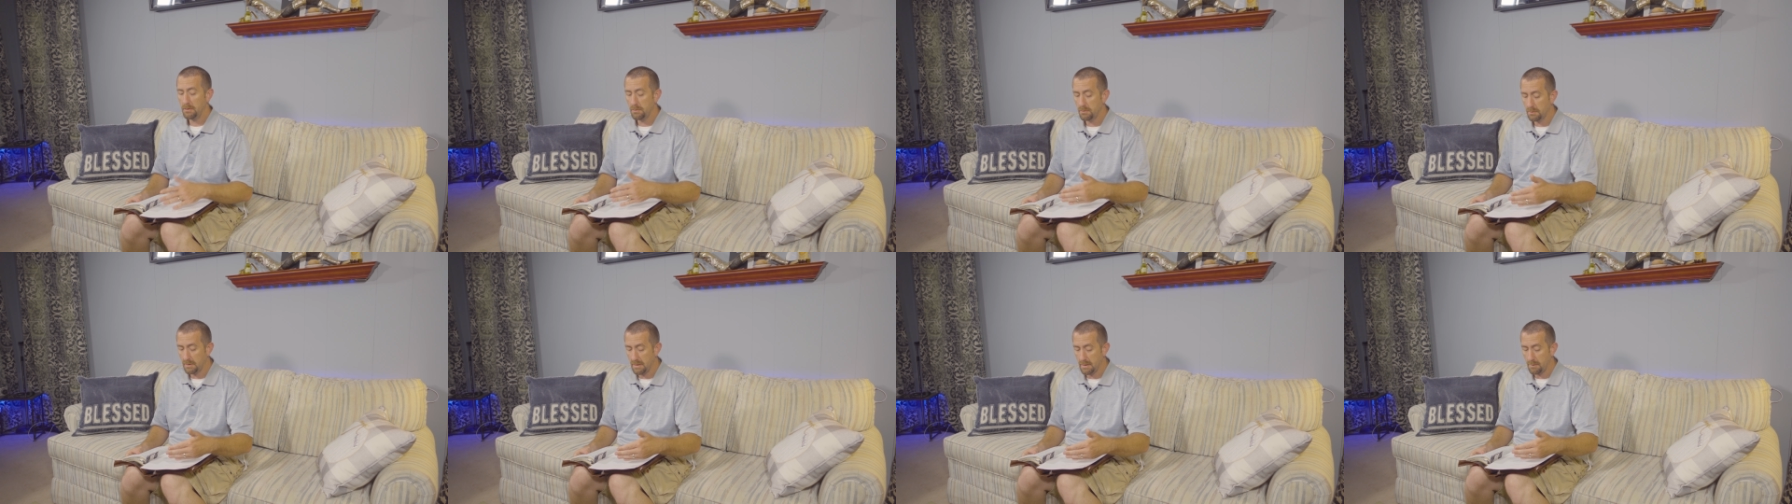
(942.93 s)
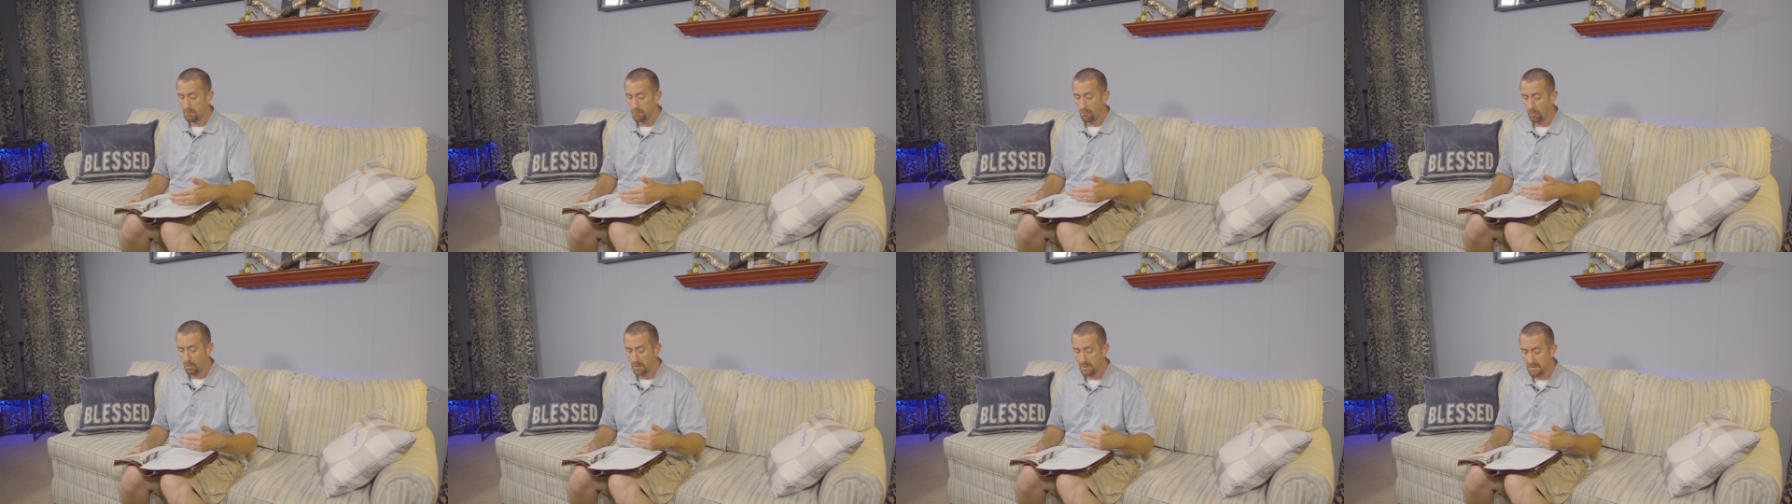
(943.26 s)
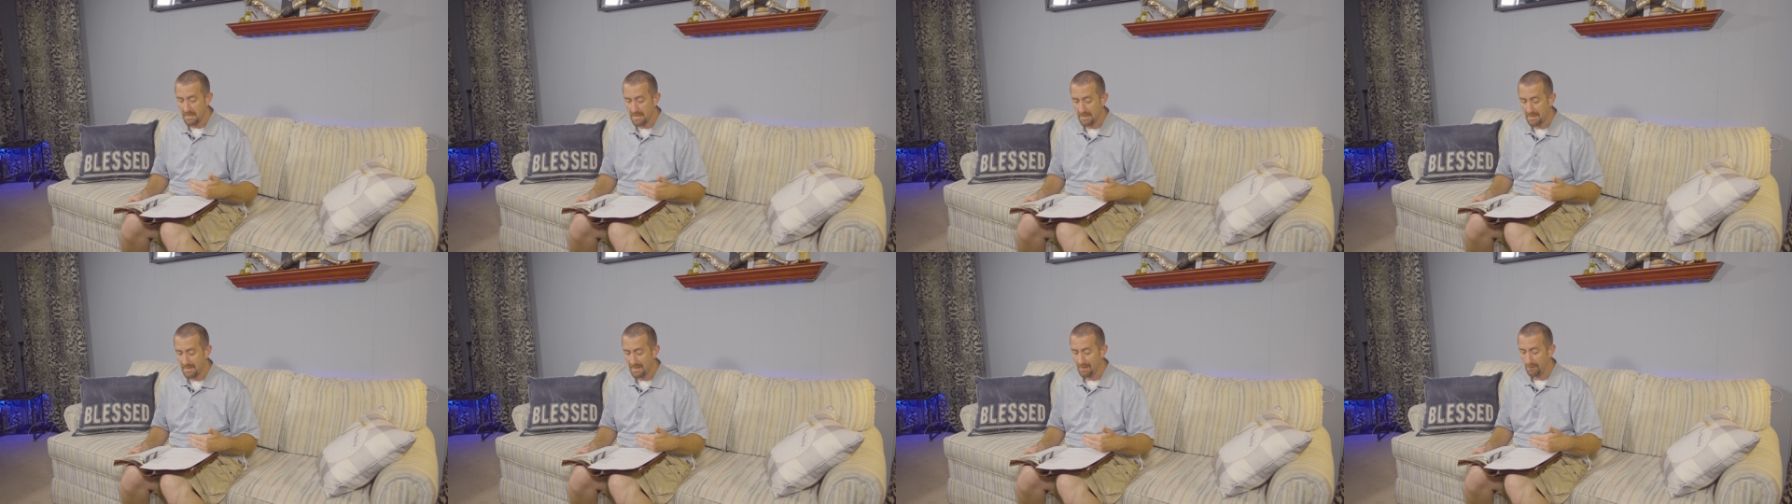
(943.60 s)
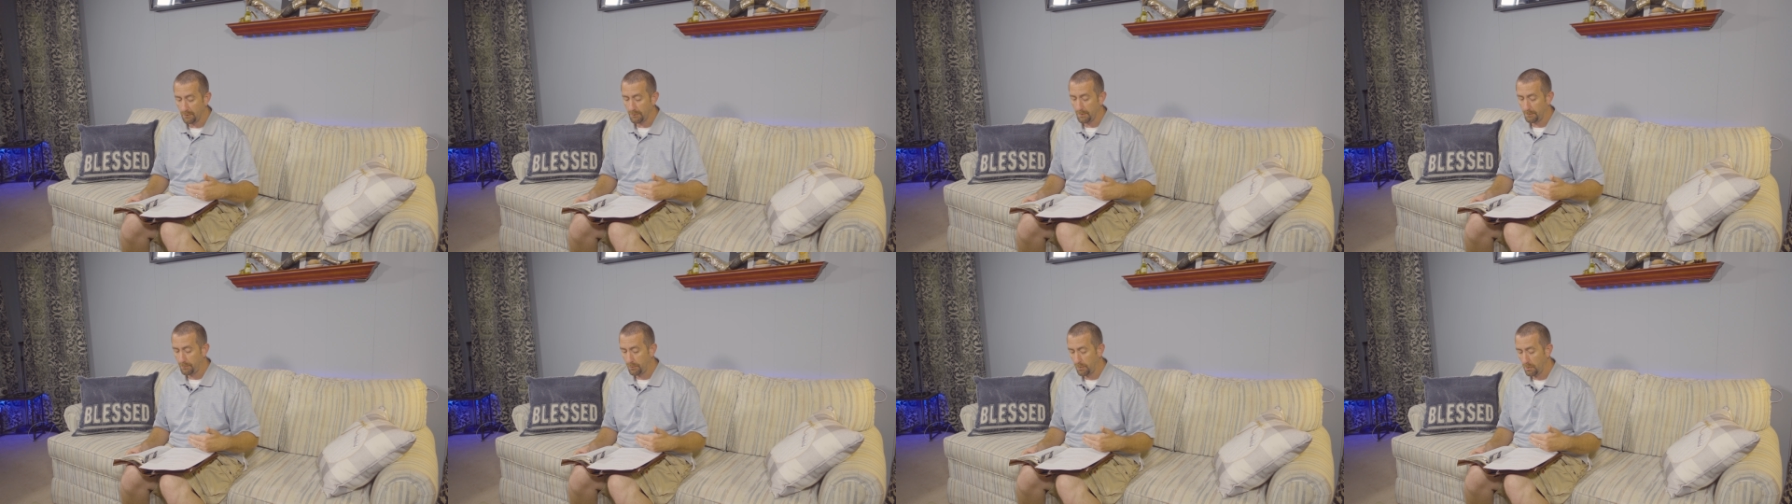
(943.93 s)
You'll get more
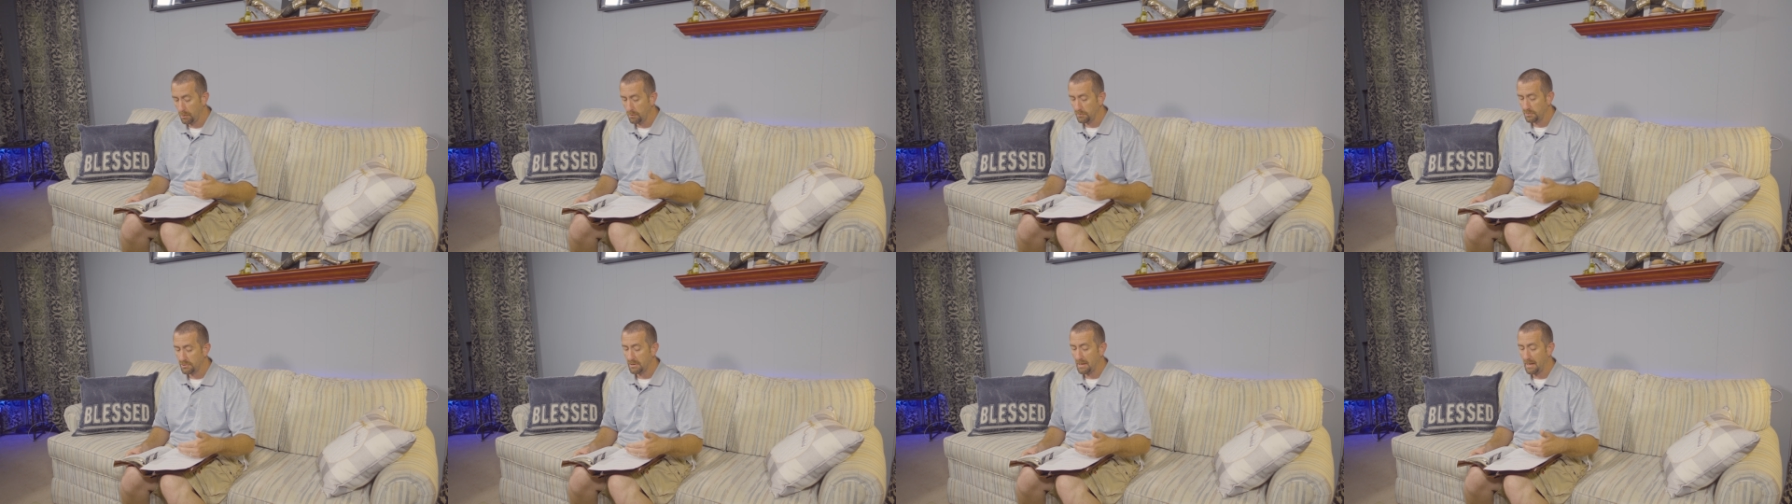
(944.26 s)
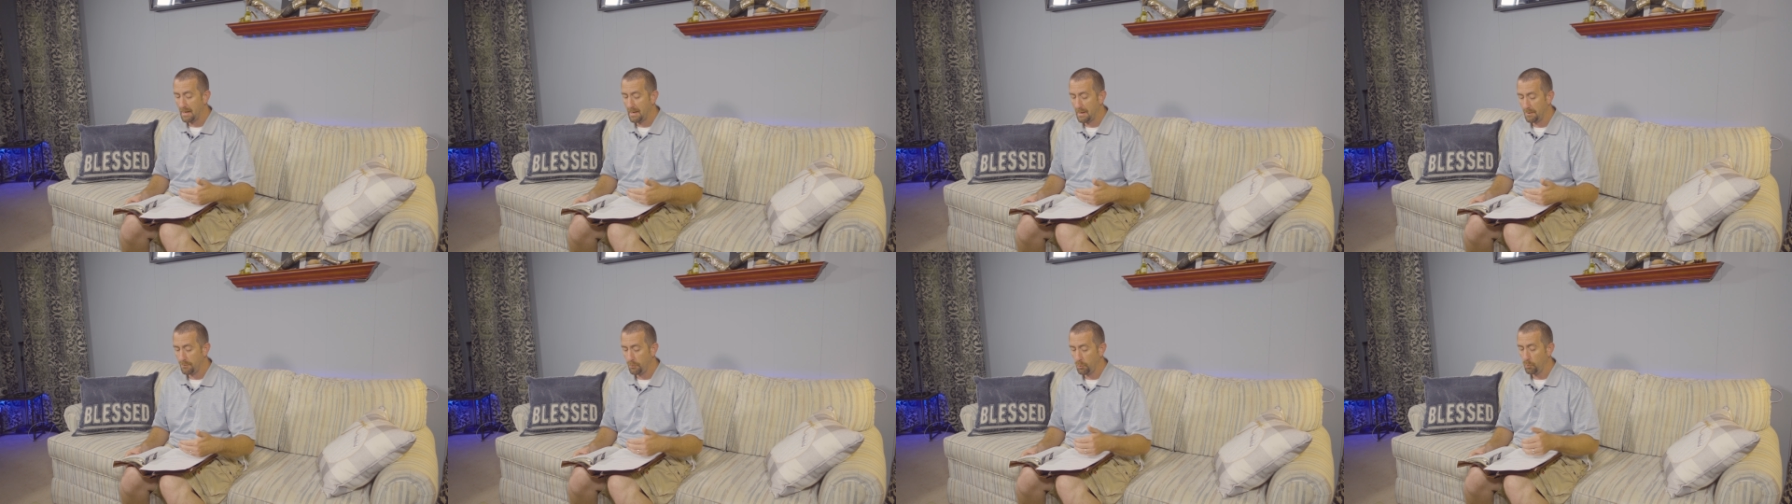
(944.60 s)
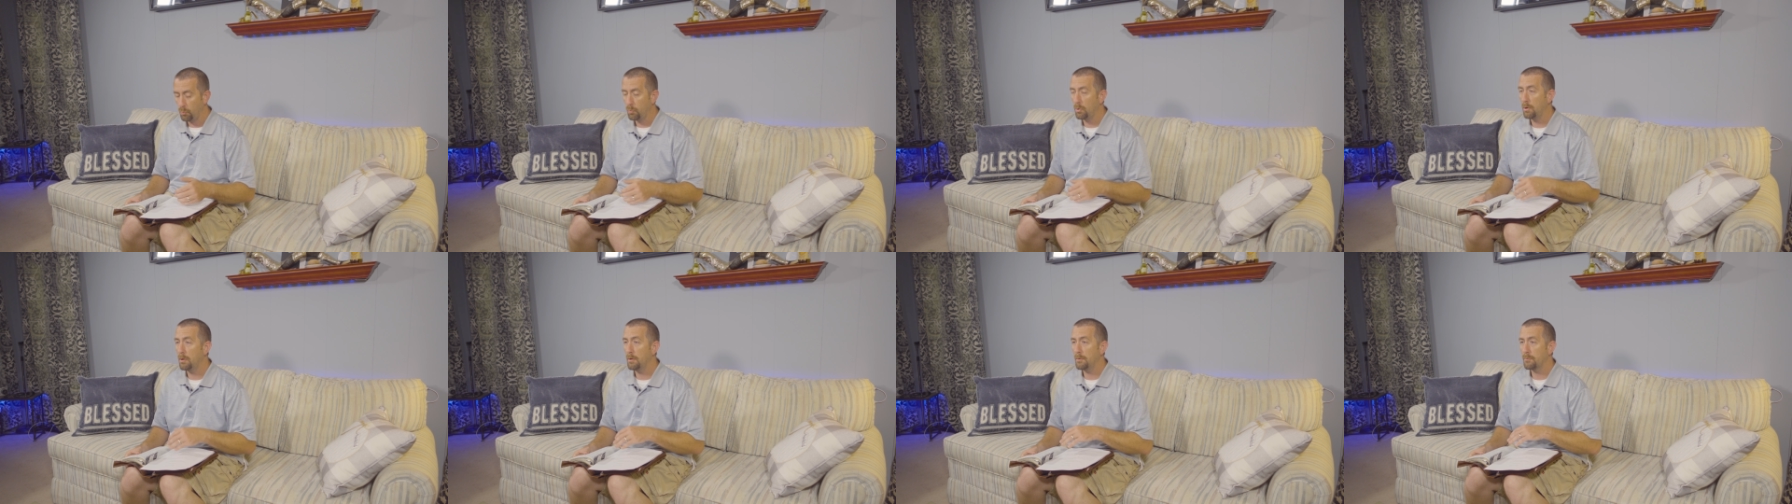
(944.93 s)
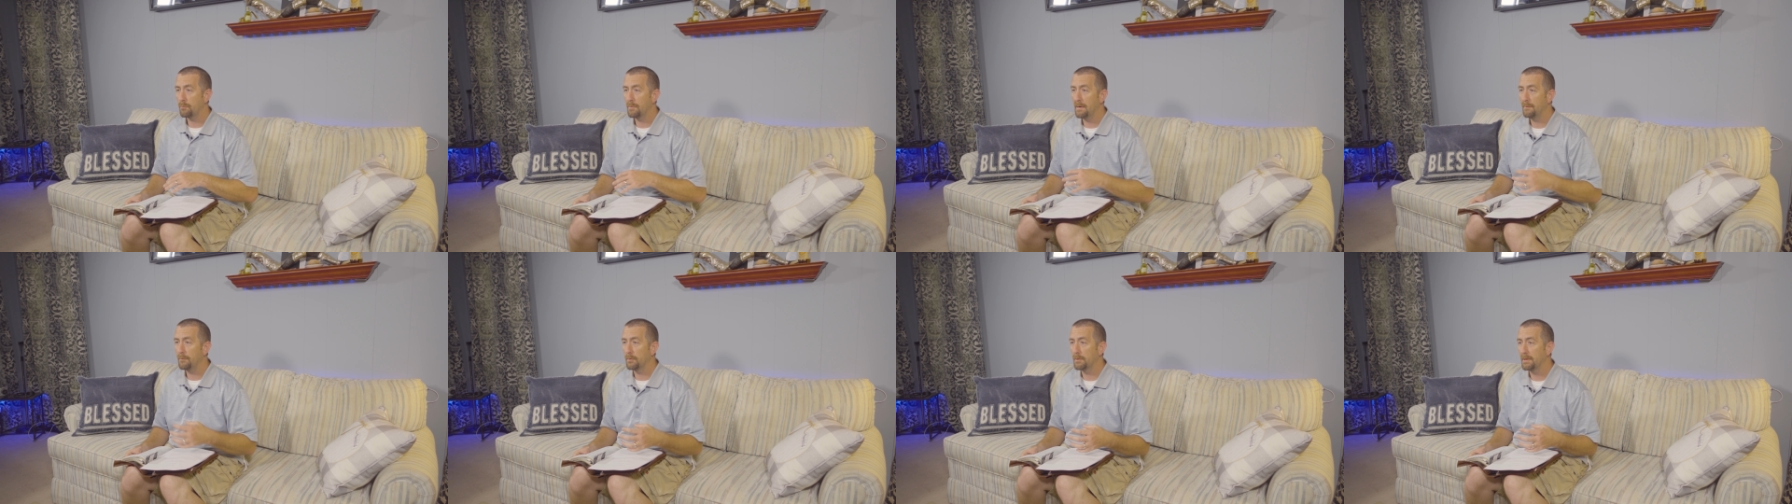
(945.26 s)
detailed approach on the word
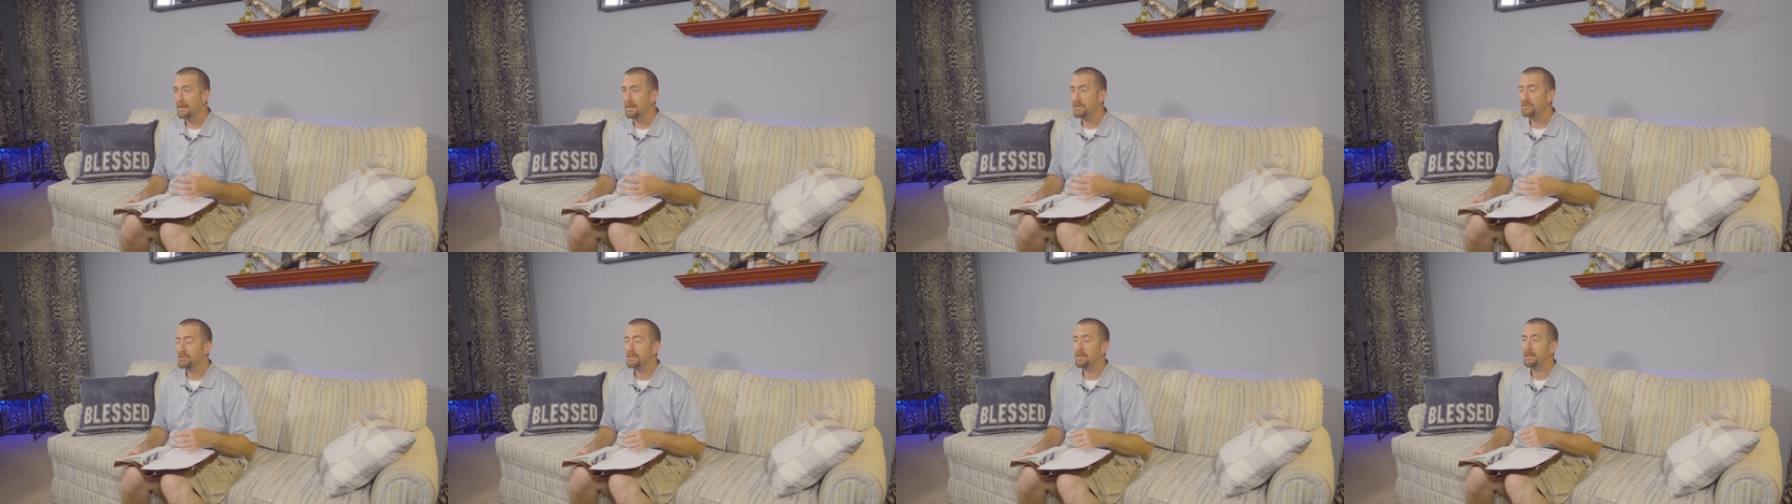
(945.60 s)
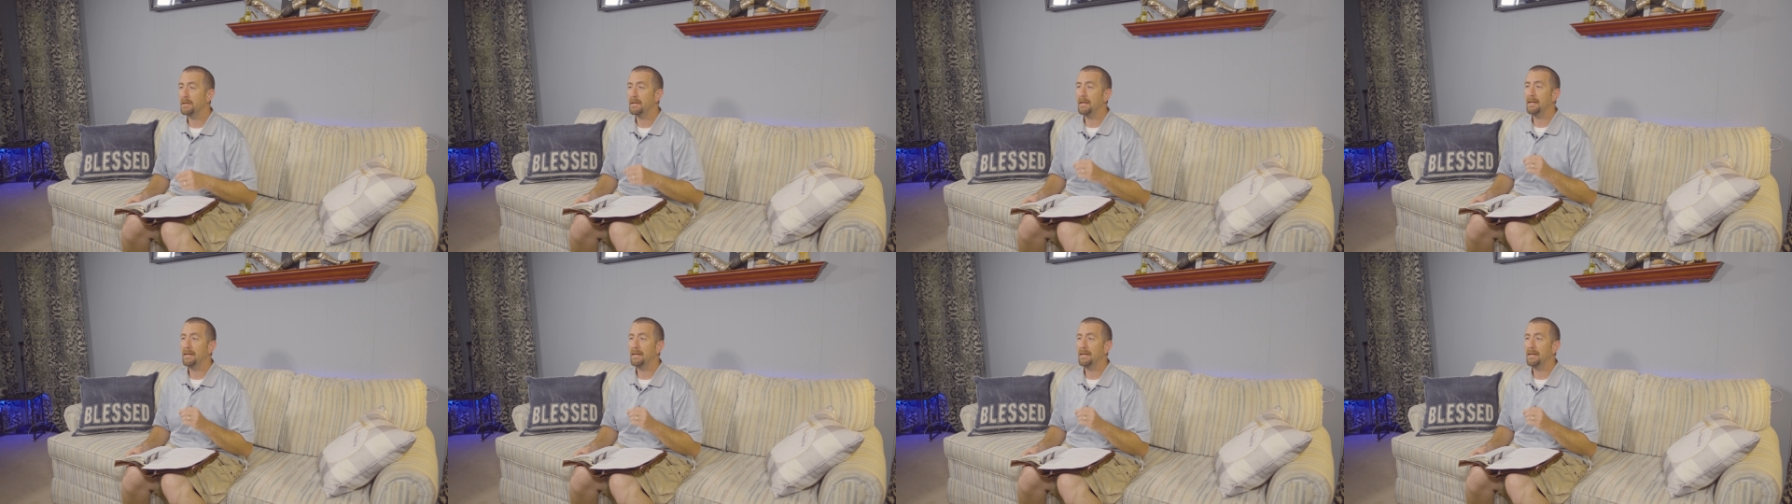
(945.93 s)
revelation,